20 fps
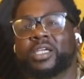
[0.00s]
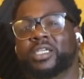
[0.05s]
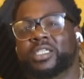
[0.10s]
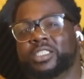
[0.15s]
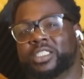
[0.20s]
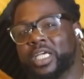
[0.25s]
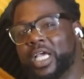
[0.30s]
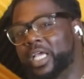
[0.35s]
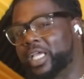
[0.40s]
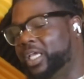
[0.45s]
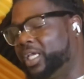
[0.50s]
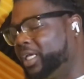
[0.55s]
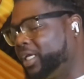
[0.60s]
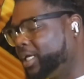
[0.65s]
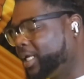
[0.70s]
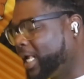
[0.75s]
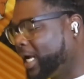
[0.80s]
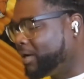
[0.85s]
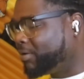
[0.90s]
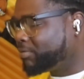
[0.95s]
Check
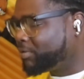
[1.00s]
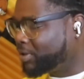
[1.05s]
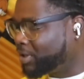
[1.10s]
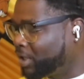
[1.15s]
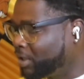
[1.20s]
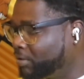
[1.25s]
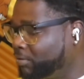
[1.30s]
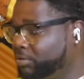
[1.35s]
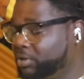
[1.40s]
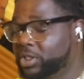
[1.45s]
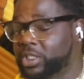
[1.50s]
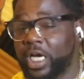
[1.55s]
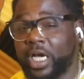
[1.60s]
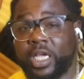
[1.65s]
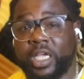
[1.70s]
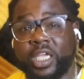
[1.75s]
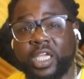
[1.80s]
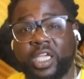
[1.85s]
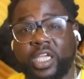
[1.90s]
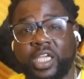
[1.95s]
it out, though.
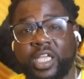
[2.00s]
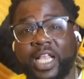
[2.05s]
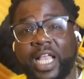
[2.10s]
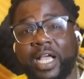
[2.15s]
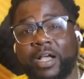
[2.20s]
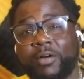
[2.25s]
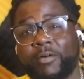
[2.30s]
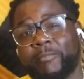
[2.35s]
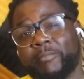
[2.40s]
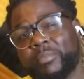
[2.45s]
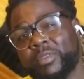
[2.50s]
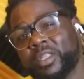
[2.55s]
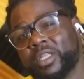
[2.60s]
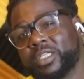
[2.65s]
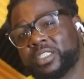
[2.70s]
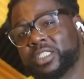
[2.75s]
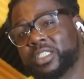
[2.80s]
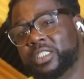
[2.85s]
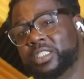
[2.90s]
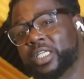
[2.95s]
Check it out.
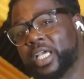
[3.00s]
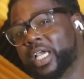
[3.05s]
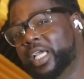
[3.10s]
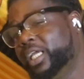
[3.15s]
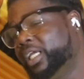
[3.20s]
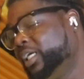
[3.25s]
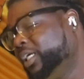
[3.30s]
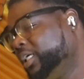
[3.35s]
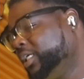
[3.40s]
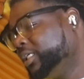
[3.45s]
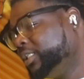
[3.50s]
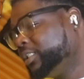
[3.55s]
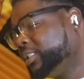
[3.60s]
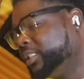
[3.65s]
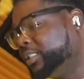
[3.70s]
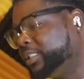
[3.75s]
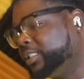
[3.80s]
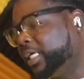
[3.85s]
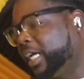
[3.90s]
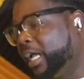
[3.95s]
Today,
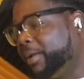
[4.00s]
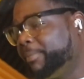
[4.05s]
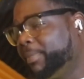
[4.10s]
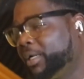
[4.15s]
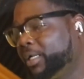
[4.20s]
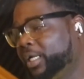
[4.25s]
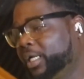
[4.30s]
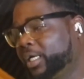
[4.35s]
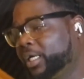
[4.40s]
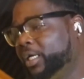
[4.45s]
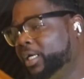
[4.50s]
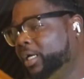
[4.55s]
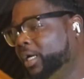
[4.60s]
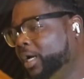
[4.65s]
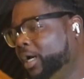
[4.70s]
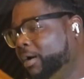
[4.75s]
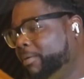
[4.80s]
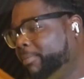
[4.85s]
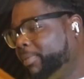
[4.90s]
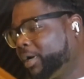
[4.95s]
today, my nigga
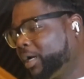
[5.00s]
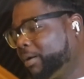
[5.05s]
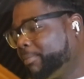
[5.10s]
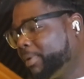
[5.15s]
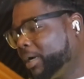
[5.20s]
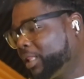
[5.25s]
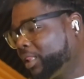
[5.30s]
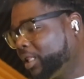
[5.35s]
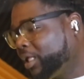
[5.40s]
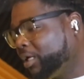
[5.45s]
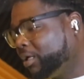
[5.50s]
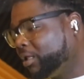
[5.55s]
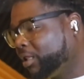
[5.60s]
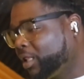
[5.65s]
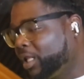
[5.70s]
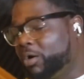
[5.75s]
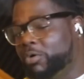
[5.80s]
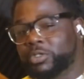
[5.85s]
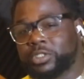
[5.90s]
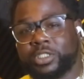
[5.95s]
bringing my little
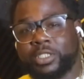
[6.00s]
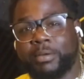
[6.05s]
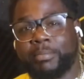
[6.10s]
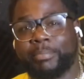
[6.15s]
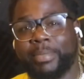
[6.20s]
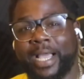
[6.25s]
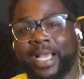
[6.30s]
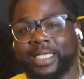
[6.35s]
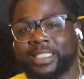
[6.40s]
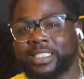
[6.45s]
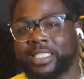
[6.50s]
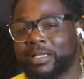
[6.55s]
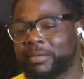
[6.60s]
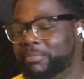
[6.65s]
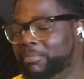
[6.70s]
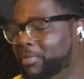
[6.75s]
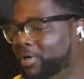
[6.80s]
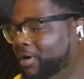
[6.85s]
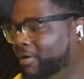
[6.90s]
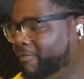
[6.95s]
Loster bike to the
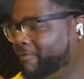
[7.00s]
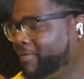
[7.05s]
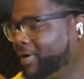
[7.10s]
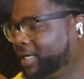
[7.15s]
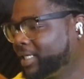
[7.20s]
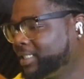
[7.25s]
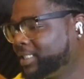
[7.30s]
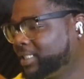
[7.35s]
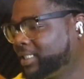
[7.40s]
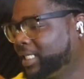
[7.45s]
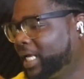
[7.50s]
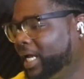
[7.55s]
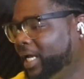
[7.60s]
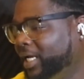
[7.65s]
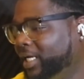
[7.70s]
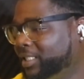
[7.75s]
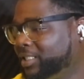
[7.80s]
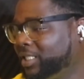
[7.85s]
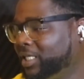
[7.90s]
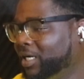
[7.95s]
motherfucking
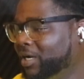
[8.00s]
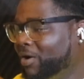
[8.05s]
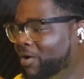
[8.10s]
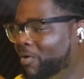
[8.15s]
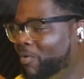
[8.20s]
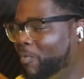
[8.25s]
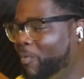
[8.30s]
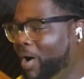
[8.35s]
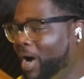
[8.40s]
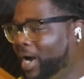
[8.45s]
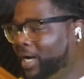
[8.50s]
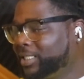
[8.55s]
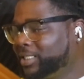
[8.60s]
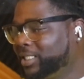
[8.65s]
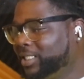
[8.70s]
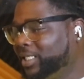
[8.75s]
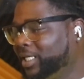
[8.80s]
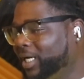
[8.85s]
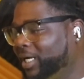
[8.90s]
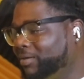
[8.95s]
stage.
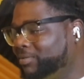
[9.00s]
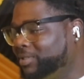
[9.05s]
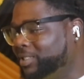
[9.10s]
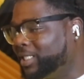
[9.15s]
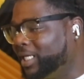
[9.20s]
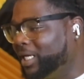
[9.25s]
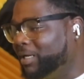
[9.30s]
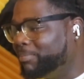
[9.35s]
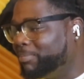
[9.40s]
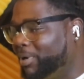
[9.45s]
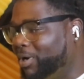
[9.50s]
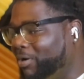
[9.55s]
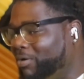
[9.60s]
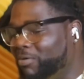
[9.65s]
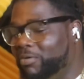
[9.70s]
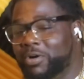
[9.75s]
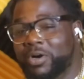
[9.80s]
YTL Dbo,